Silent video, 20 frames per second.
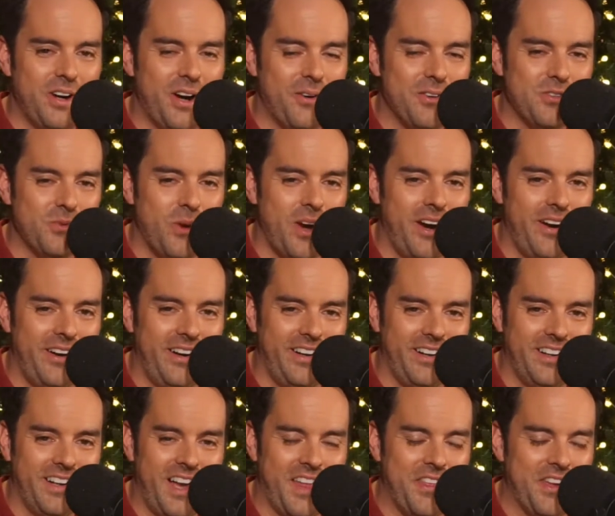I don't even know what I
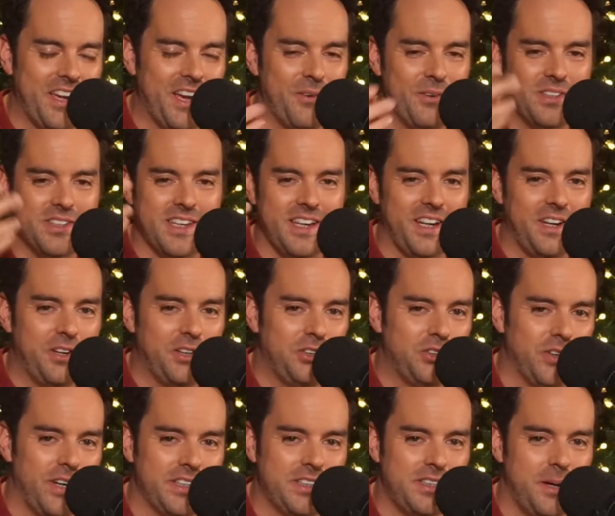was wearing. I think I
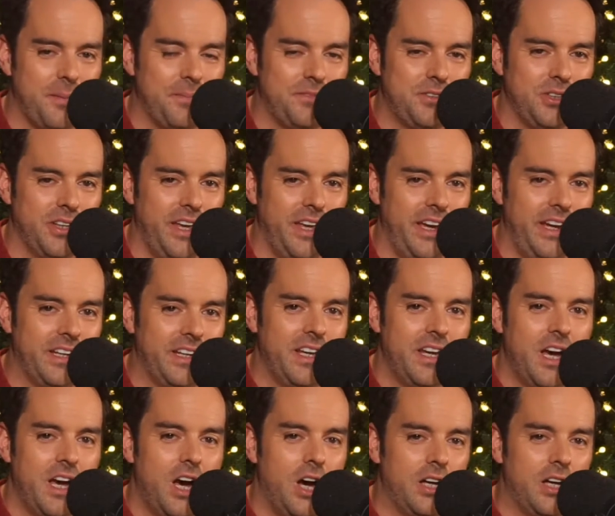was like dressed up
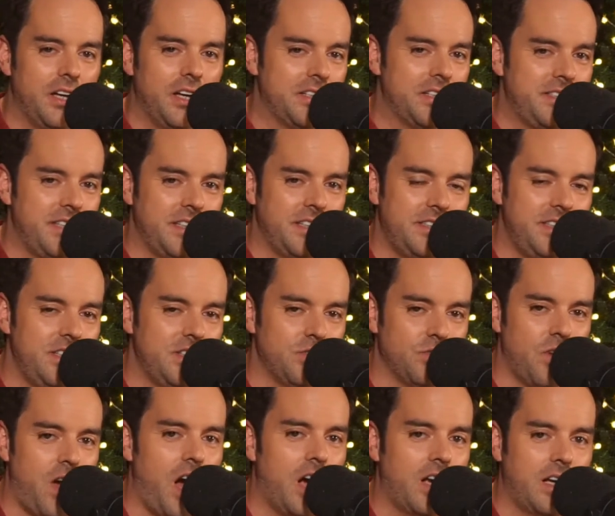to like a, a
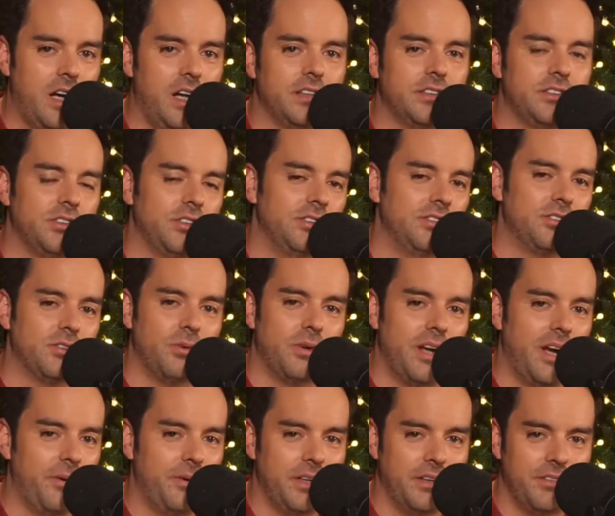60s rock
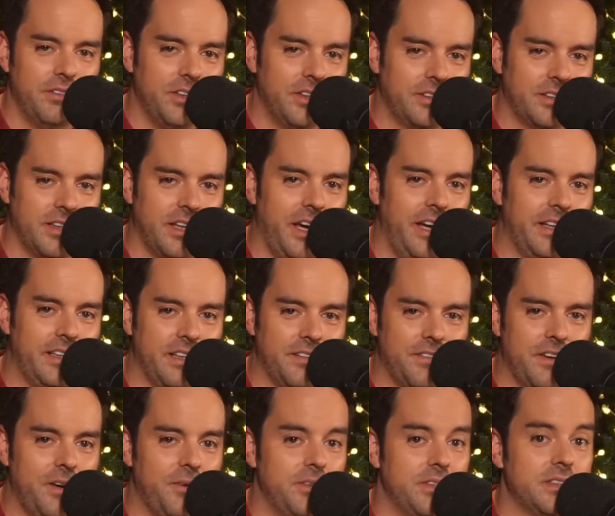concerts or what I would have looked
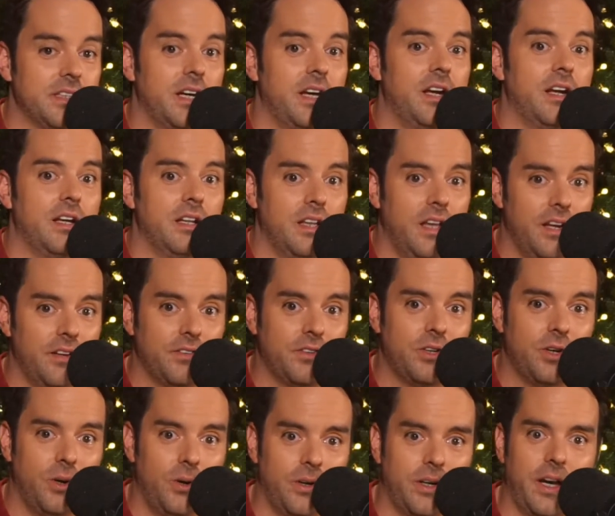like if I was on
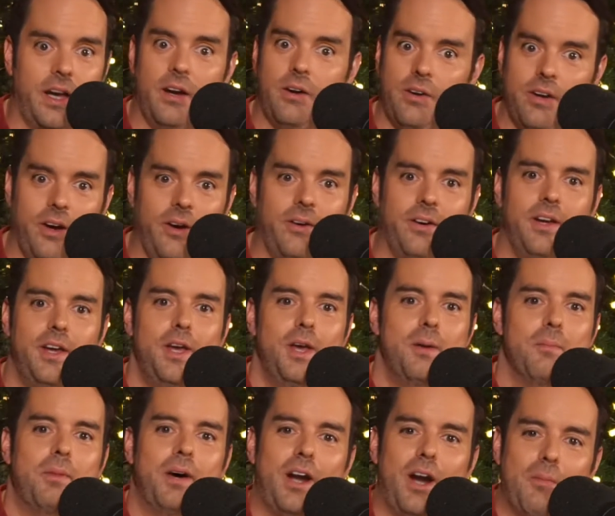a lot of Coke. I don't
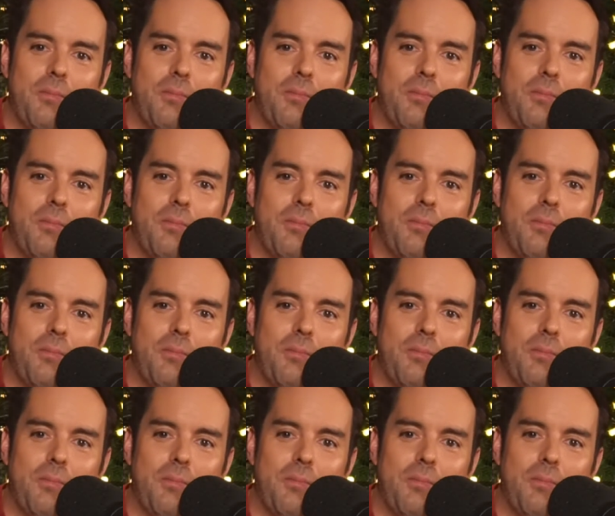know.